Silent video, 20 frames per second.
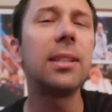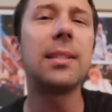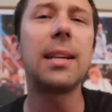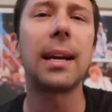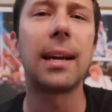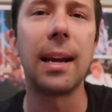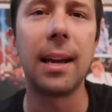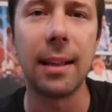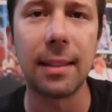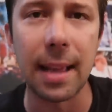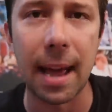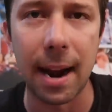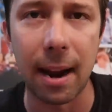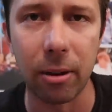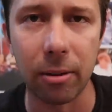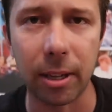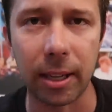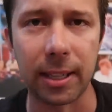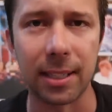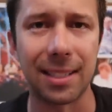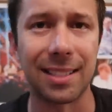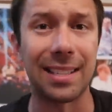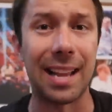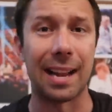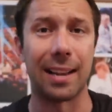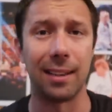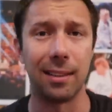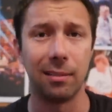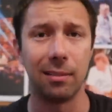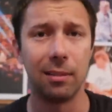least I could get that out in like a
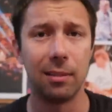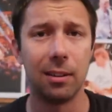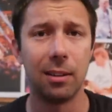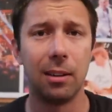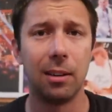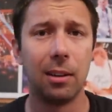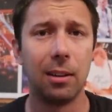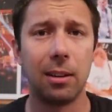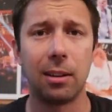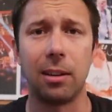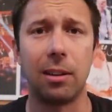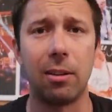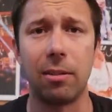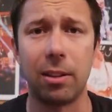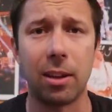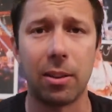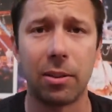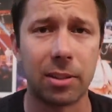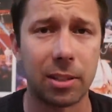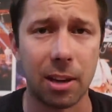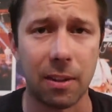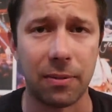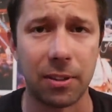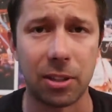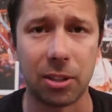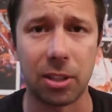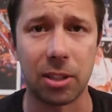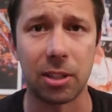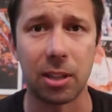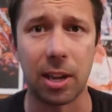second. You know, the other stuff
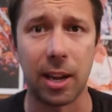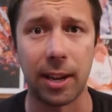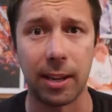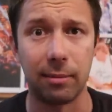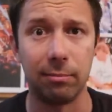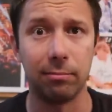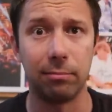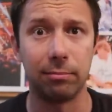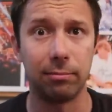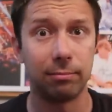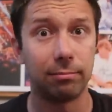is just like,